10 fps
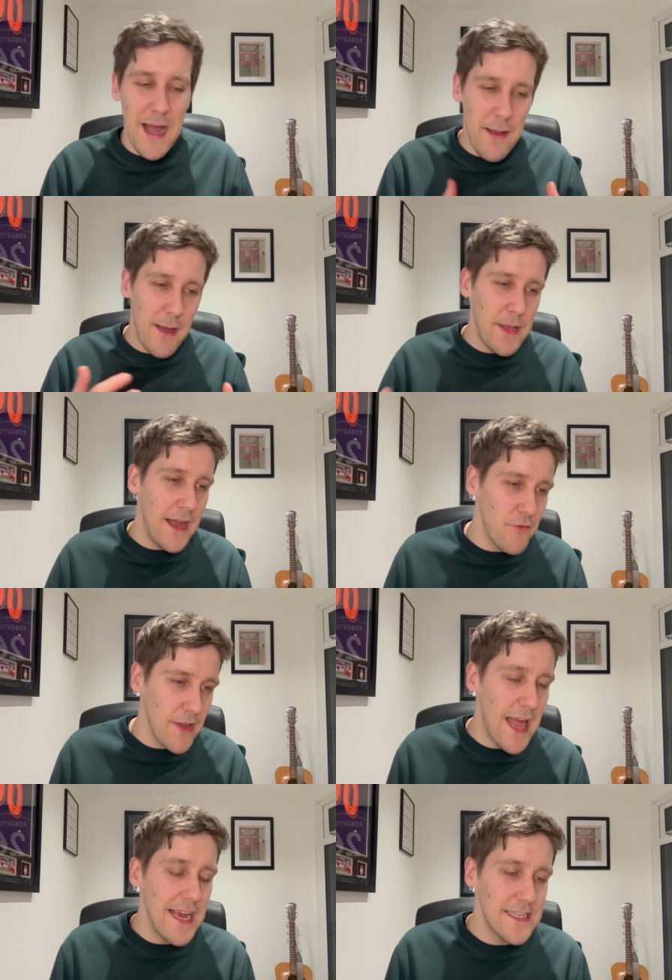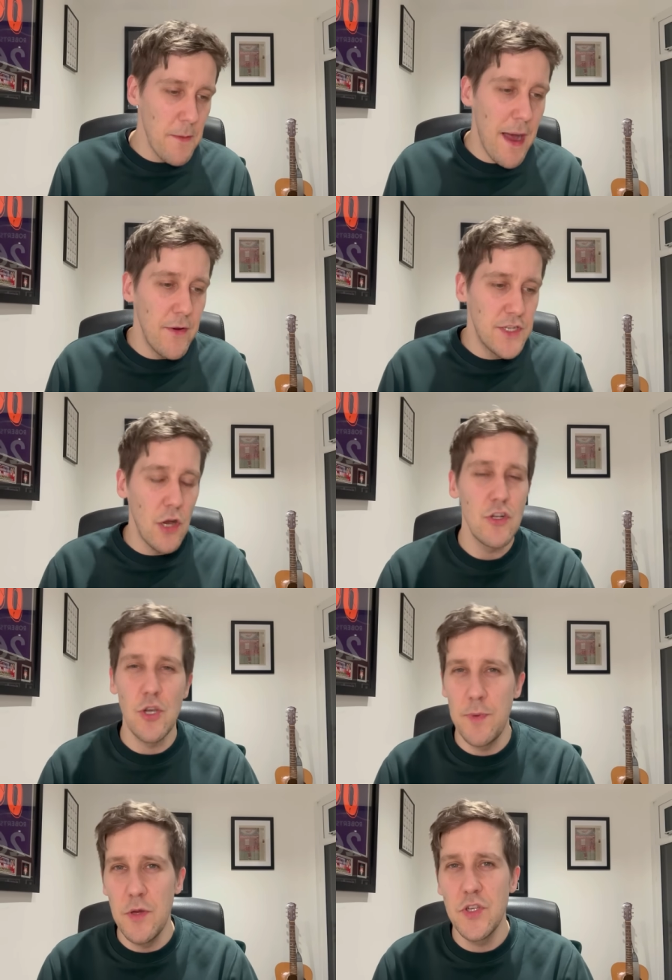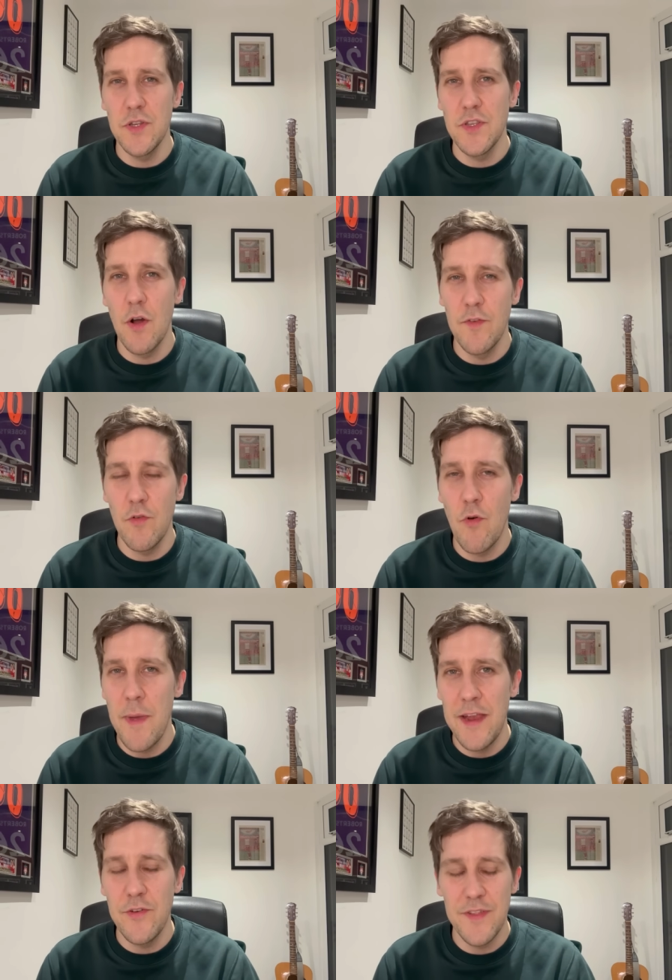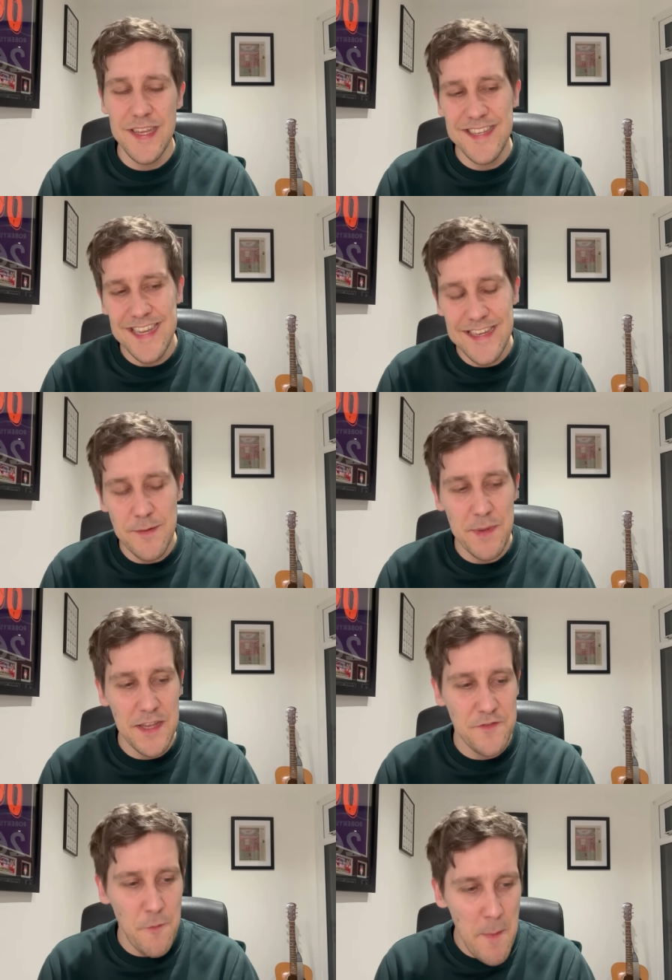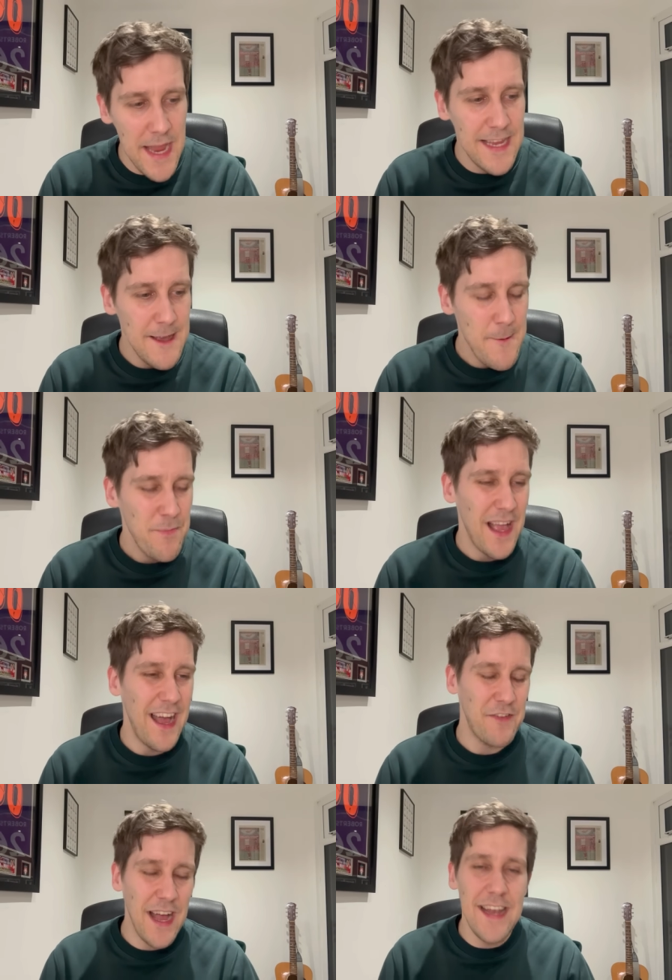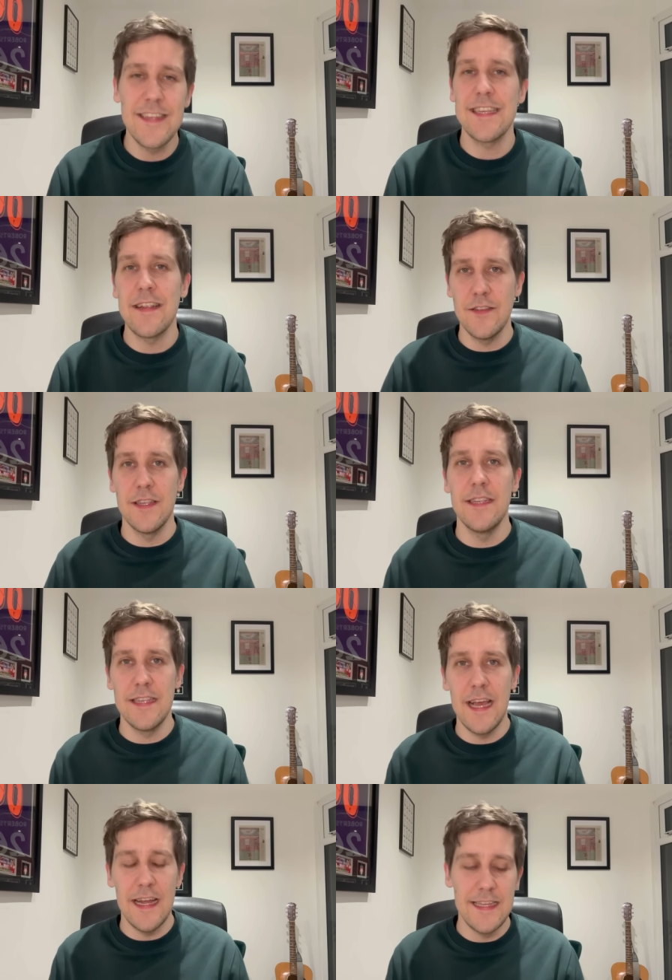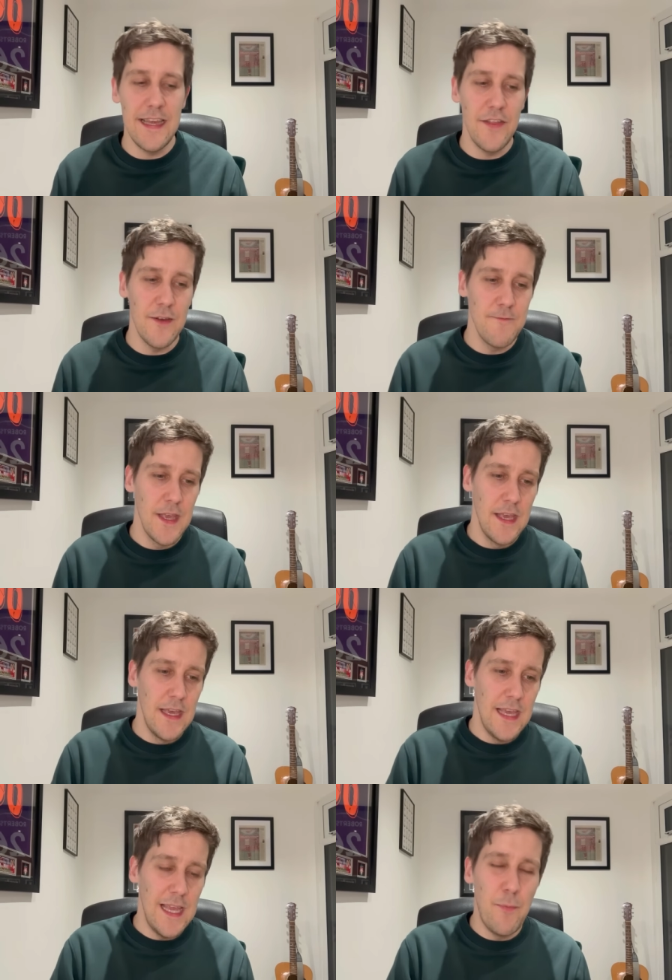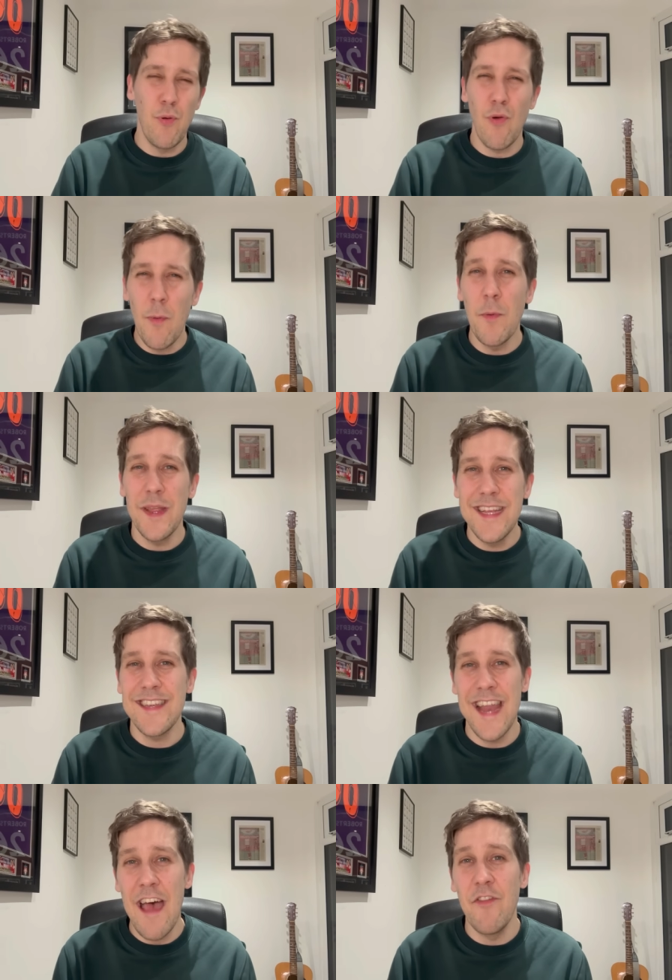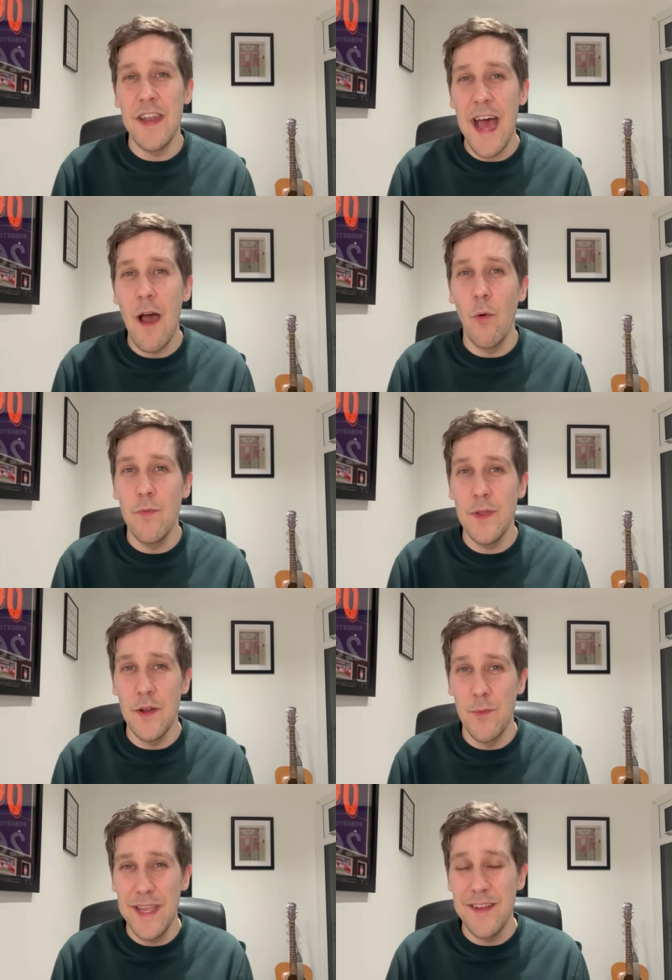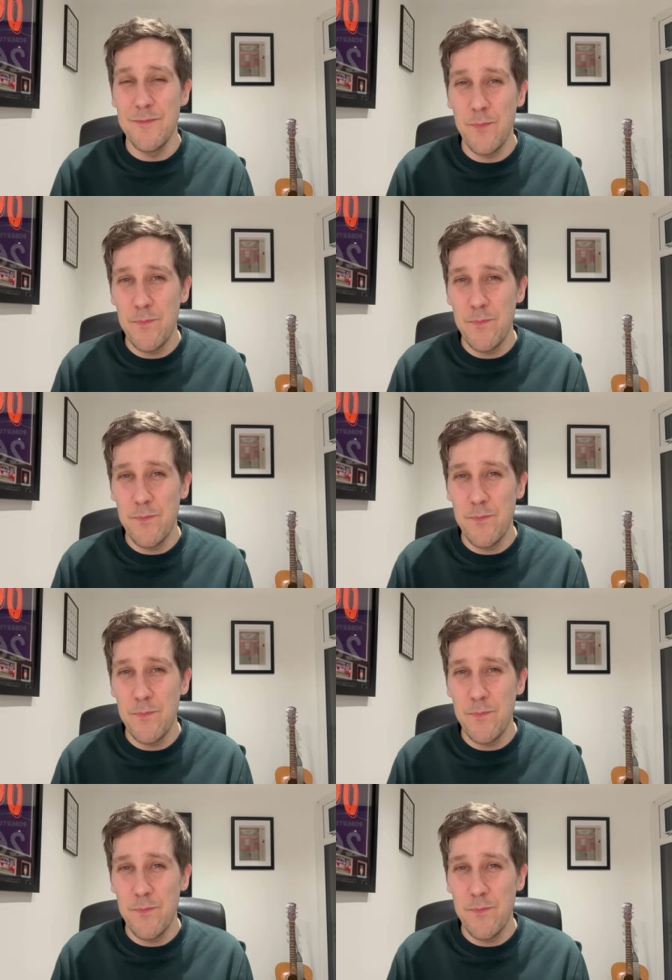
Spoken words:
I'm kind of relaxed about his contributions over the remainder of this season, because for me, I've kind of settled into the idea that he probably isn't ever now, we can